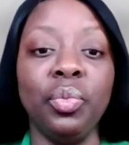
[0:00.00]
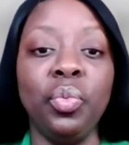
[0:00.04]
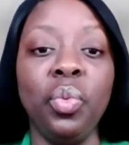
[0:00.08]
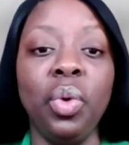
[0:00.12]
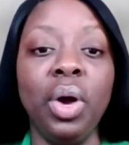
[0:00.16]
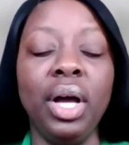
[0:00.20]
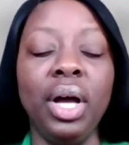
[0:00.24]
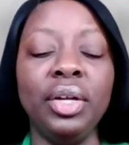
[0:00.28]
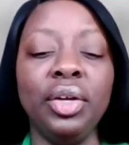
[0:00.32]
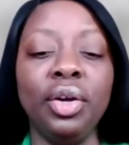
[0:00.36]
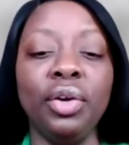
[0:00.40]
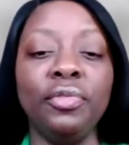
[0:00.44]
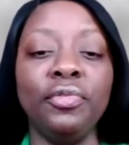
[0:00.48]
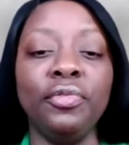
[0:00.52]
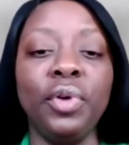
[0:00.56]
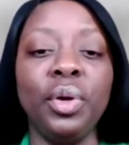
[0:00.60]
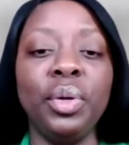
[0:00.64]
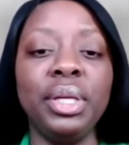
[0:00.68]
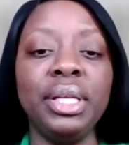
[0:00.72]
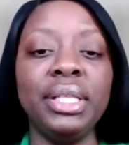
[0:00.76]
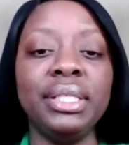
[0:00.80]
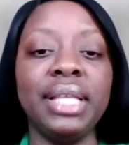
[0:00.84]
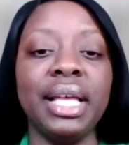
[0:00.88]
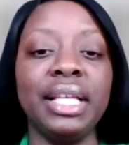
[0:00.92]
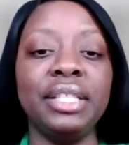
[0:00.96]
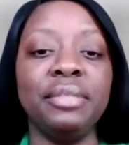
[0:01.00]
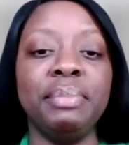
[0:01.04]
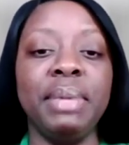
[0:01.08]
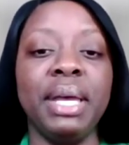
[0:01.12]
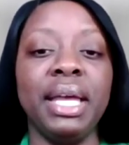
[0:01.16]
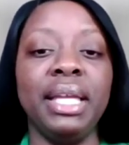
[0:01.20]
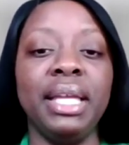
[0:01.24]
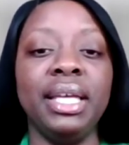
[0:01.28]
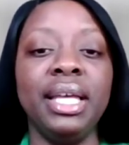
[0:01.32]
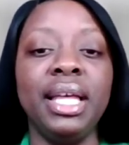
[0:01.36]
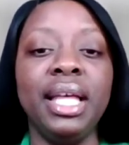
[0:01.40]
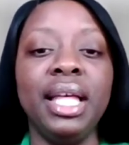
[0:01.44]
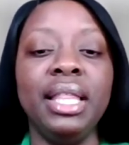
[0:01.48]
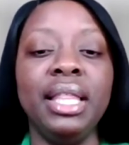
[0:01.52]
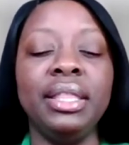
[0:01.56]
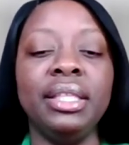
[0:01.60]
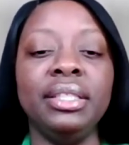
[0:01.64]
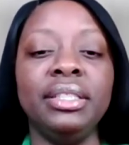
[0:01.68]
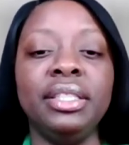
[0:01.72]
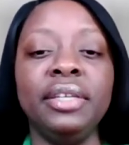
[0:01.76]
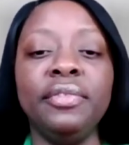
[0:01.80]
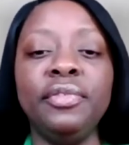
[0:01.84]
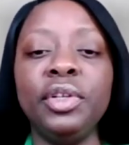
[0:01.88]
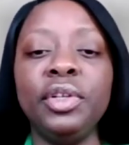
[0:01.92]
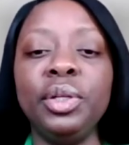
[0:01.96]
one, our focus has been
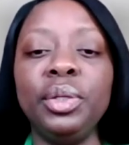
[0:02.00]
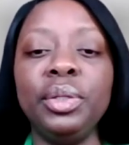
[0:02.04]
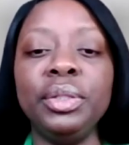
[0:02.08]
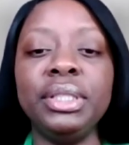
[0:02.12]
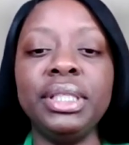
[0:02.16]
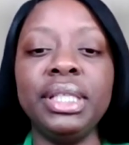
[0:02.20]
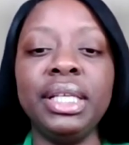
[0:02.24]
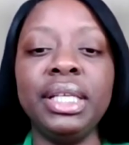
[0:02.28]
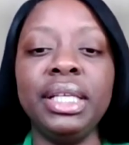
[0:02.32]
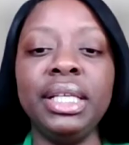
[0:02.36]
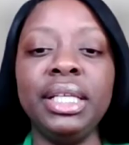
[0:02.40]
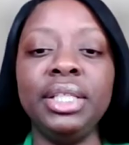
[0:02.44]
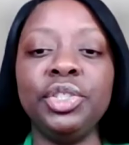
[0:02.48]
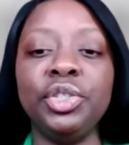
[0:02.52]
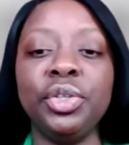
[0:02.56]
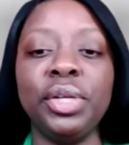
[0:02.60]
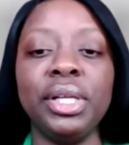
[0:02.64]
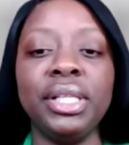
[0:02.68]
the difficulty